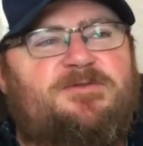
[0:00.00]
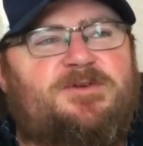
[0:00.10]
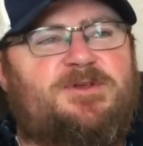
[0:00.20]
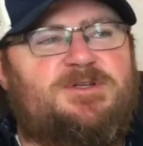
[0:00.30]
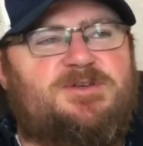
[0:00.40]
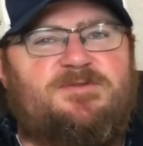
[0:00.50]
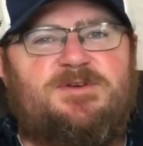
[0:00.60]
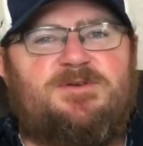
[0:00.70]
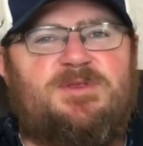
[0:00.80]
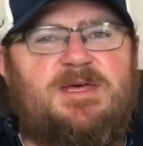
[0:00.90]
for those of
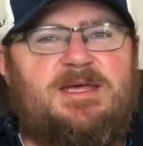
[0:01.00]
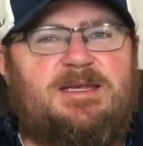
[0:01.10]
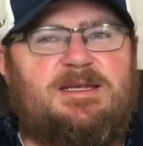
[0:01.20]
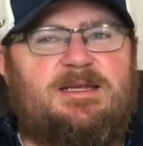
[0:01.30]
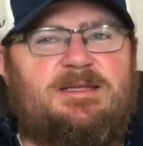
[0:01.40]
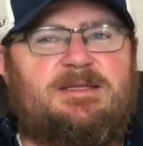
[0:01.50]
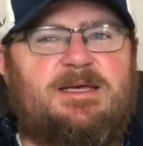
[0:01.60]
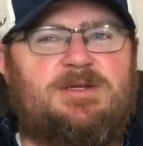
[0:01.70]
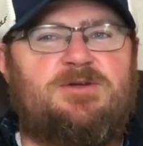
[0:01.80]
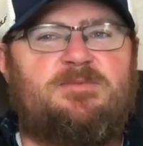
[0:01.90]
you
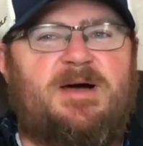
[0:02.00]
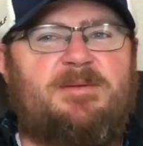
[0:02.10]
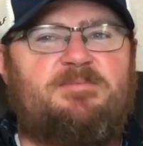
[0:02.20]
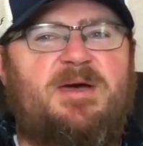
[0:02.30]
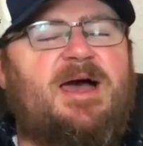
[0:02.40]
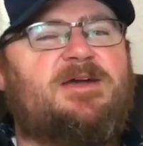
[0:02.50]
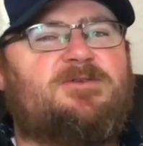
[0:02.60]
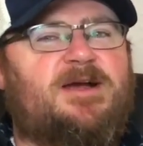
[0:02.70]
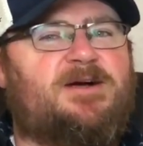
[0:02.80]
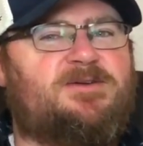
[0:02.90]
that knew my
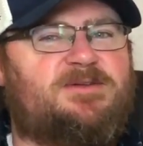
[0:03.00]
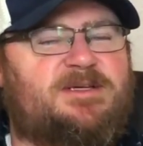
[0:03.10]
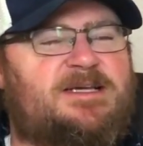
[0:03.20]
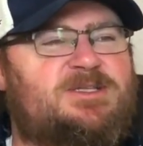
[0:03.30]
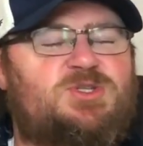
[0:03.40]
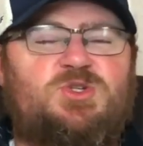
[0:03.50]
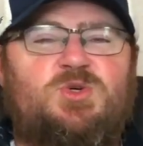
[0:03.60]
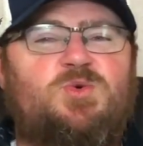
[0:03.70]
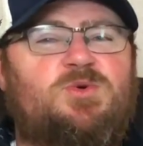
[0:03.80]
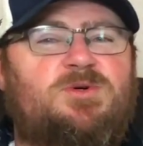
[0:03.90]
background in
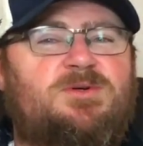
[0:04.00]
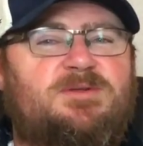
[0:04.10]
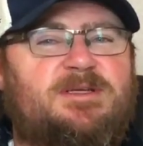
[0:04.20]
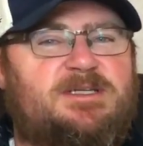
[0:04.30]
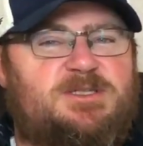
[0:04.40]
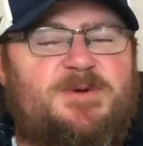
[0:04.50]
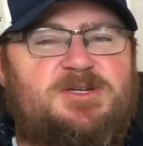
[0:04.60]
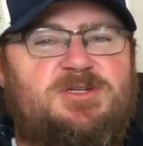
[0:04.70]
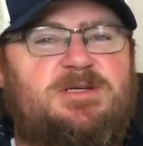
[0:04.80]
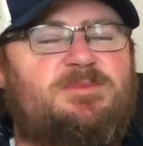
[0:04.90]
school, like
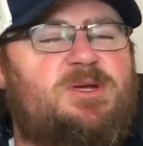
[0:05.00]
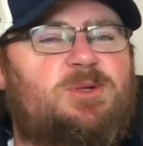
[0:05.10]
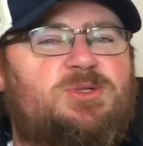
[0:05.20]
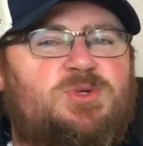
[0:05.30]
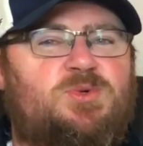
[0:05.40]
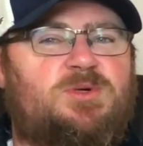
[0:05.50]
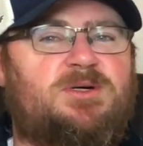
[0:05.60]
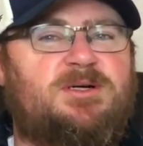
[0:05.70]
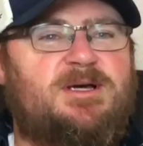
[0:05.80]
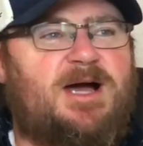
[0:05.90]
especially in middle school,